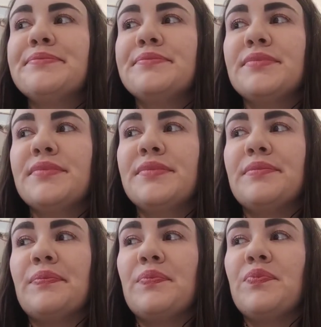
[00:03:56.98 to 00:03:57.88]

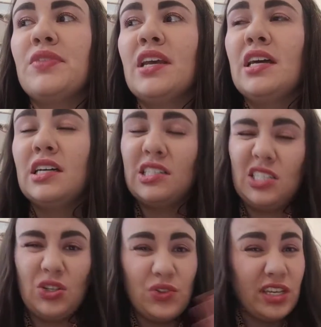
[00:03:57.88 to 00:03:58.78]
Do
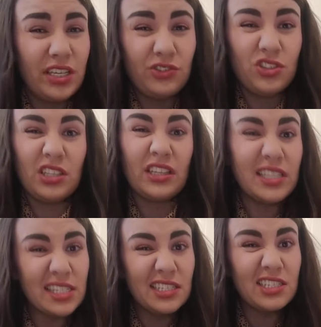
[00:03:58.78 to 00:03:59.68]
you think you should
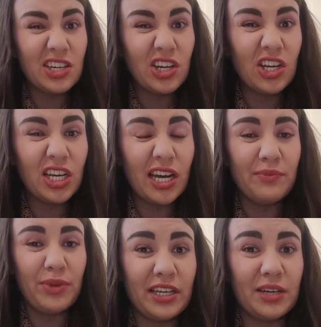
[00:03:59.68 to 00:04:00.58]
listen to her
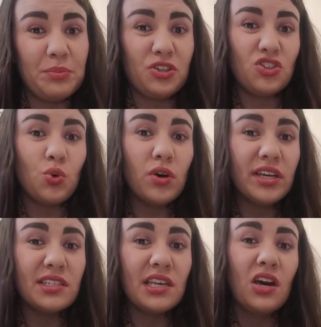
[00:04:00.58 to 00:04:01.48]
and up your
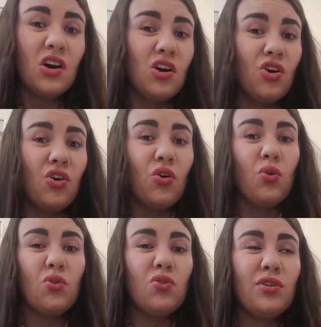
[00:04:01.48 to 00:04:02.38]
toys,
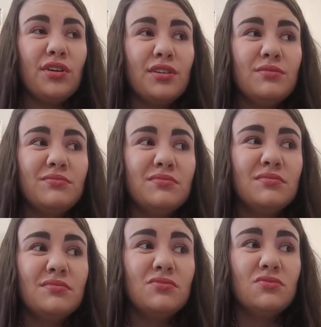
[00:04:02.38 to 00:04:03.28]
or
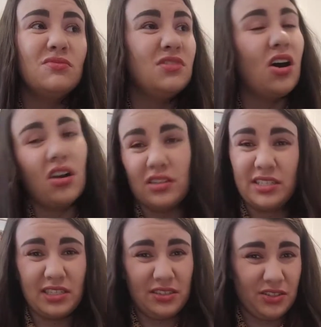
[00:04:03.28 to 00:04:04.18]
not
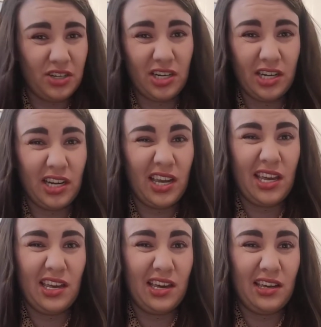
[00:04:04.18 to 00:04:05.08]
listen to her
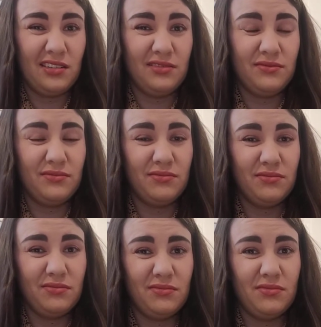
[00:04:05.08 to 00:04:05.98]
and
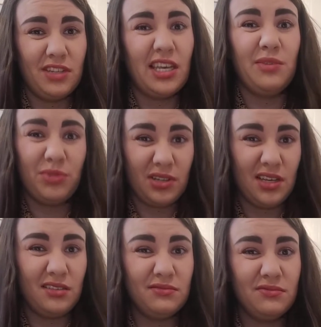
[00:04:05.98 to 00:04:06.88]
keep
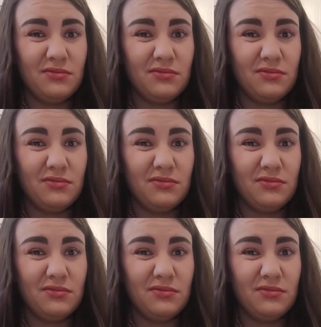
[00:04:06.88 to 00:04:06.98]
playing?